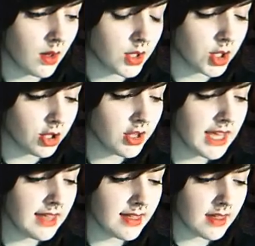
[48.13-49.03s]

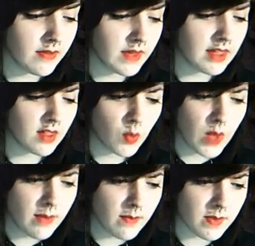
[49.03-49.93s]
Surely Sylvia
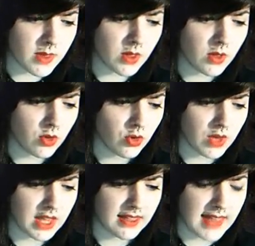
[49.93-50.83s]
swims,
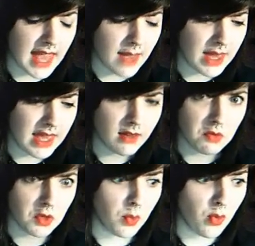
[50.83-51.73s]
shrieked Sammy,
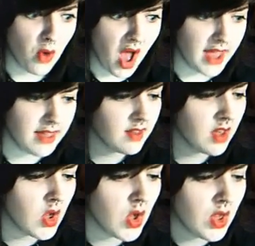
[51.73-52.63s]
surprised.
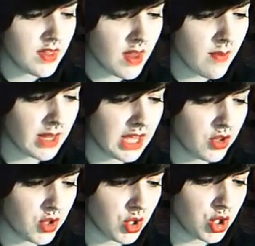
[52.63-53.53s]

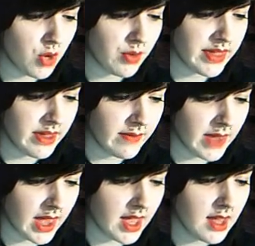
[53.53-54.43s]
Somebody should show
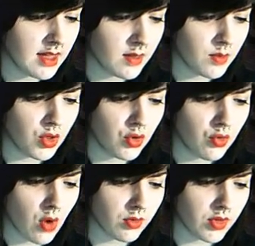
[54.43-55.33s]
Sylvia some
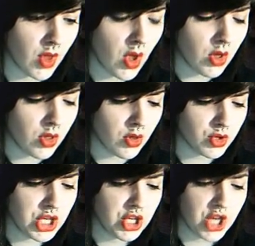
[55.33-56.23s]
strokes, so
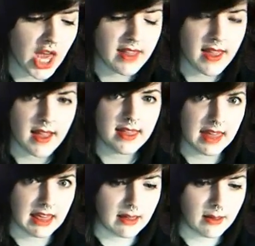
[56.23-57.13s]
she shall not
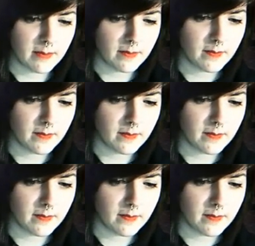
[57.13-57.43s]
sink.